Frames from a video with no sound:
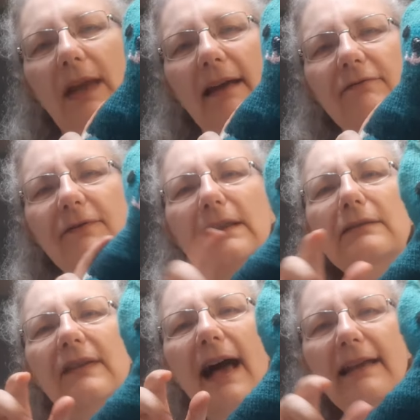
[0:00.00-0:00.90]
I
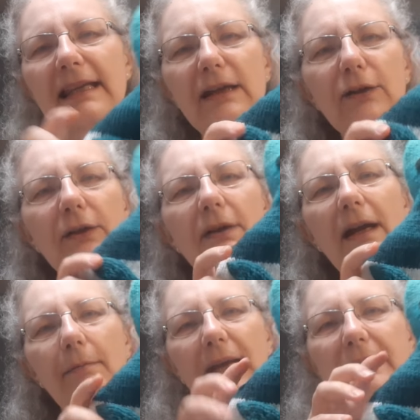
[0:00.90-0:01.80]
filled that ear
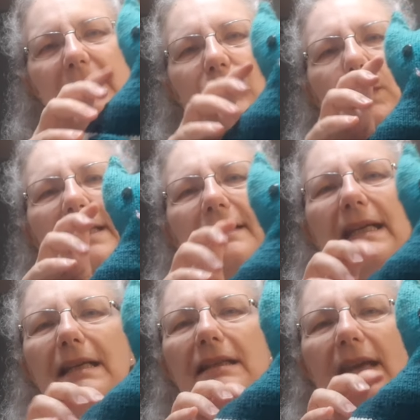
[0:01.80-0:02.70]
by
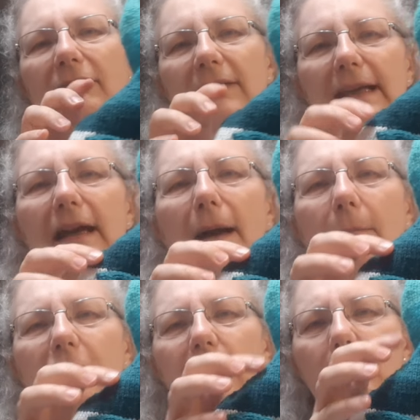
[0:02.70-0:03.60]
squeezing stuffing up
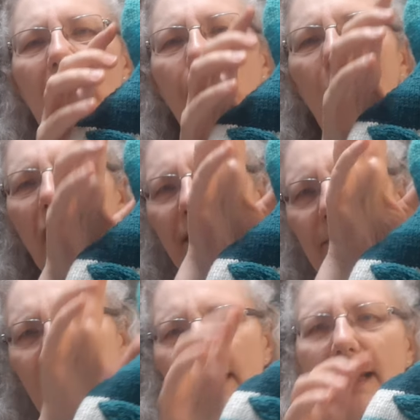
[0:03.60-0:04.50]
from the bottom
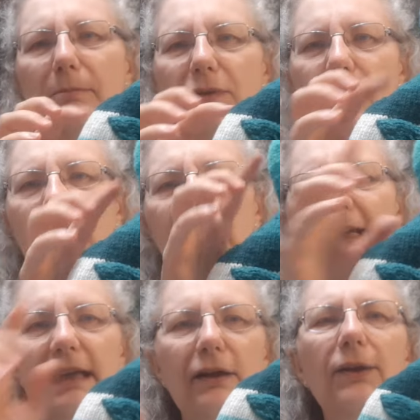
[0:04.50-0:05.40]
up to
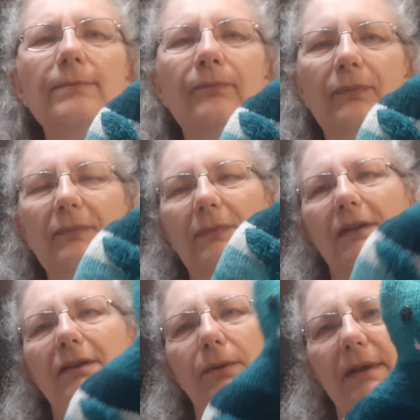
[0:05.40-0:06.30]
the ear,
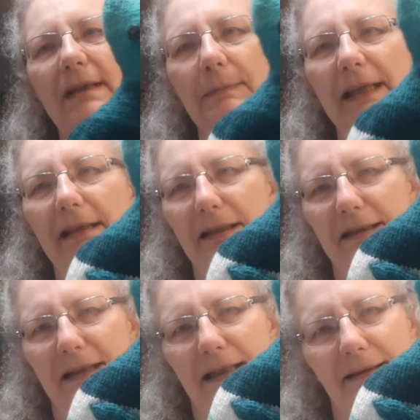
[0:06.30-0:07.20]
so to speak.
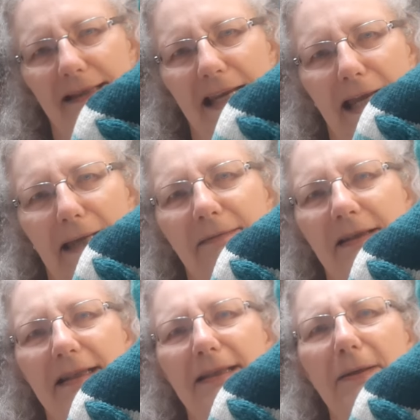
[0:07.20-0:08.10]
Yeah,
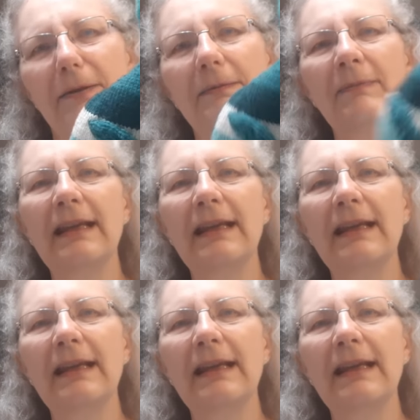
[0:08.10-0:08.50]
so